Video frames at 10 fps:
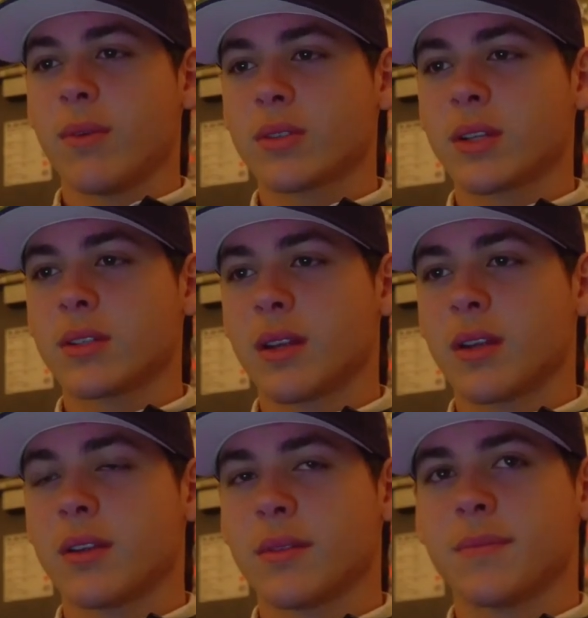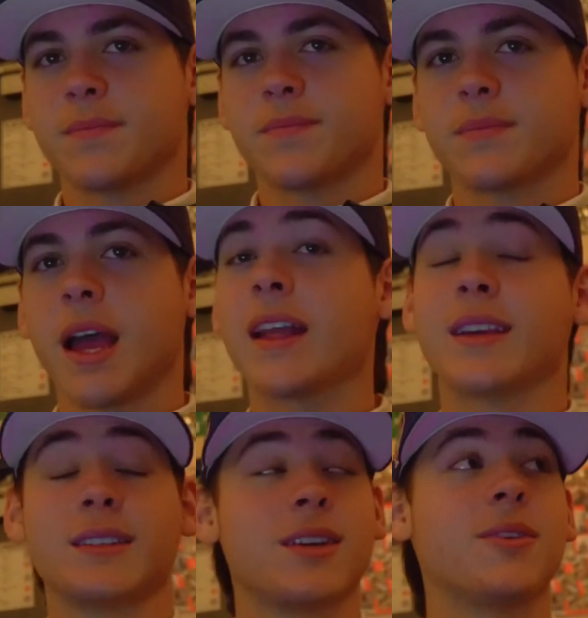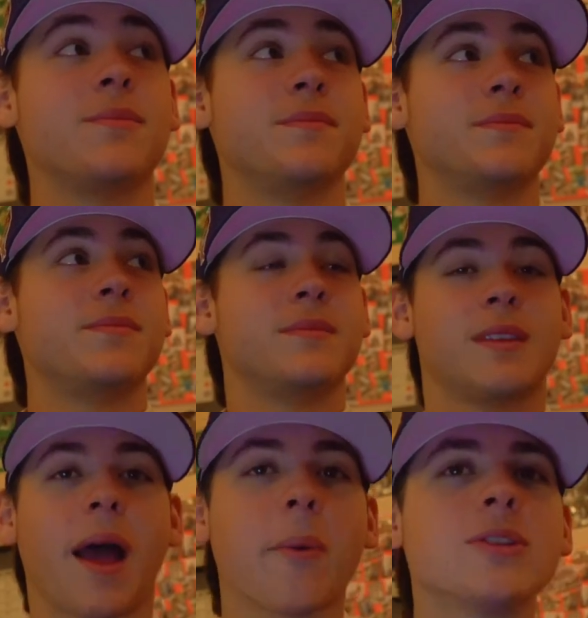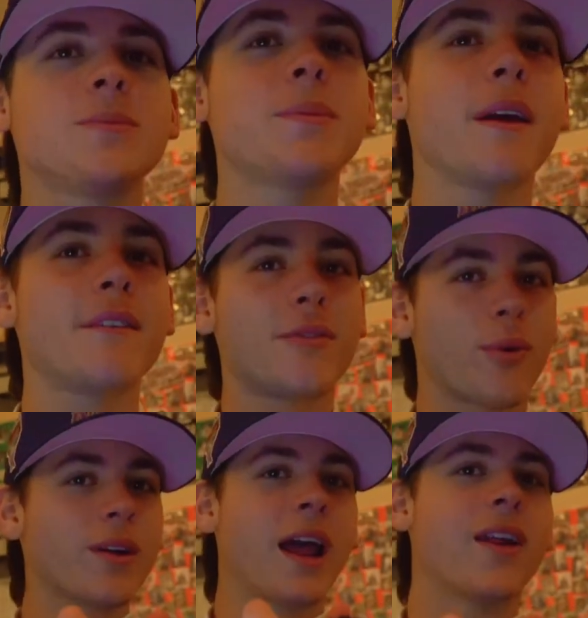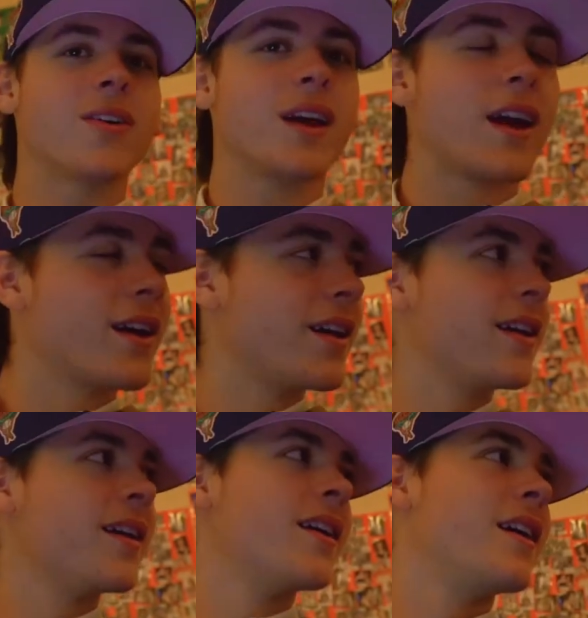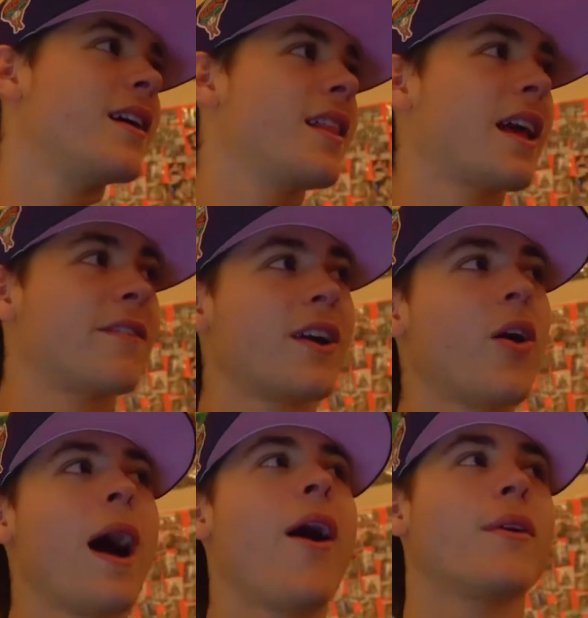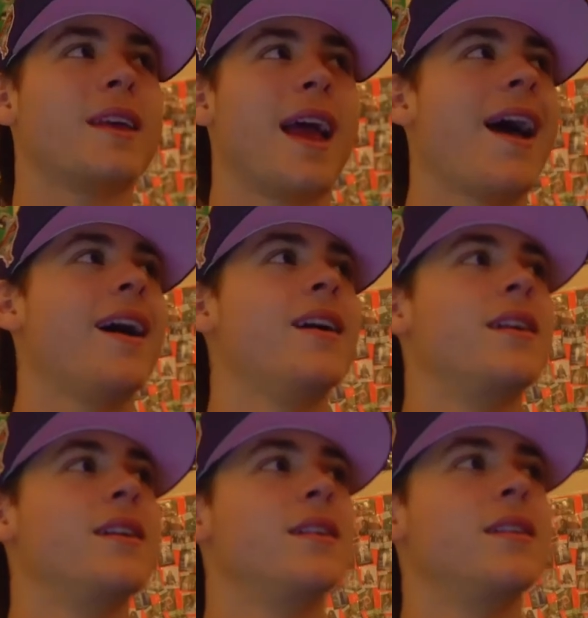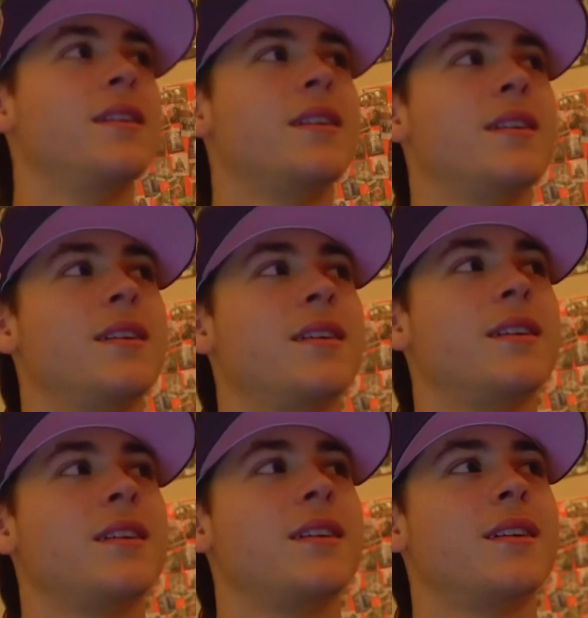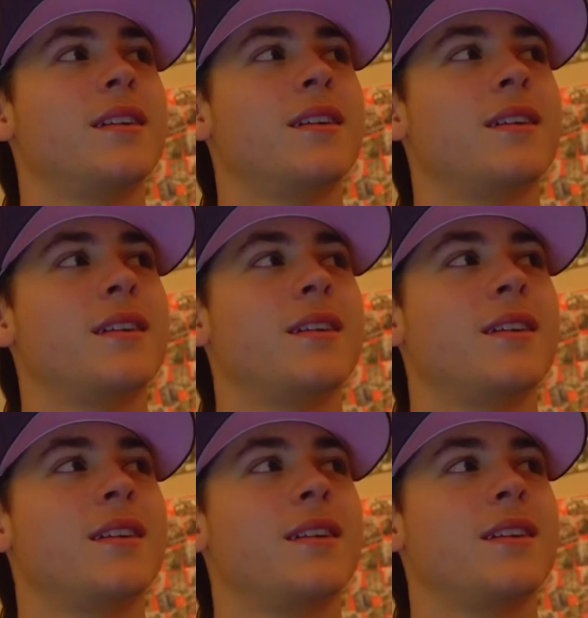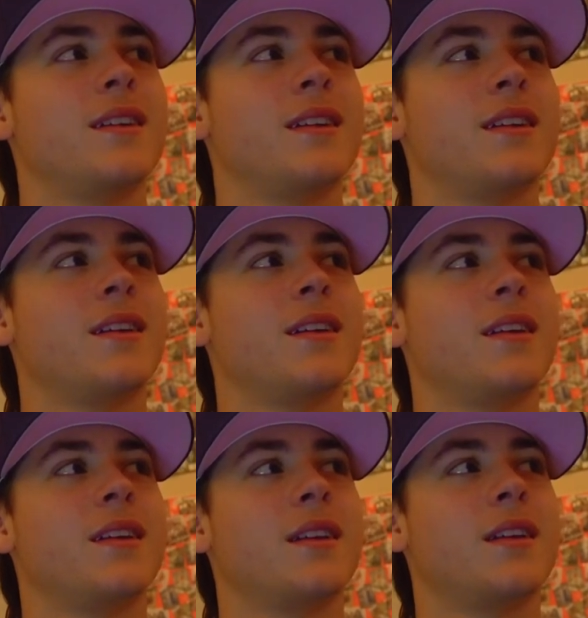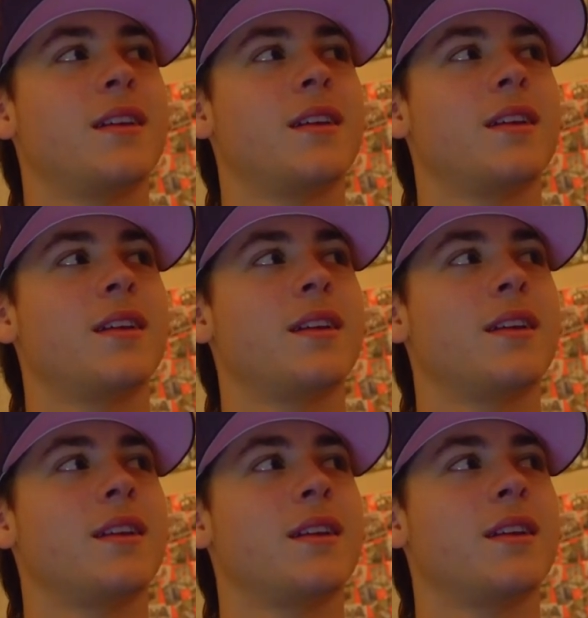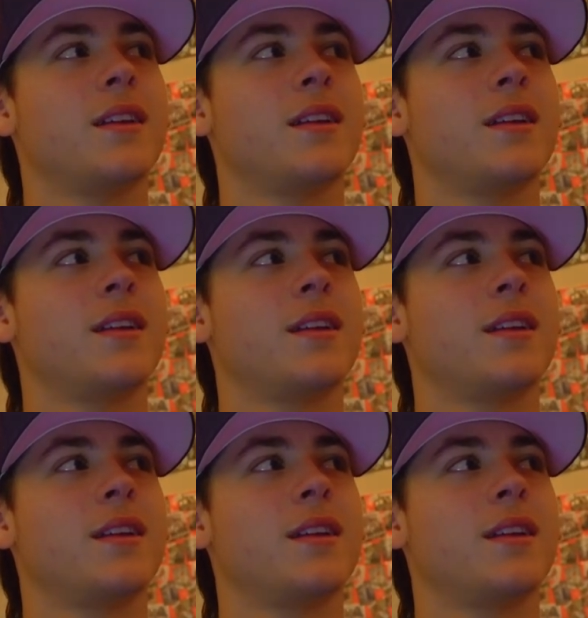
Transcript: I don't, I don't think so. I think so. I would just be playing Fortnite all day. Like if I go out, yeah. Randall, it took us like five hours years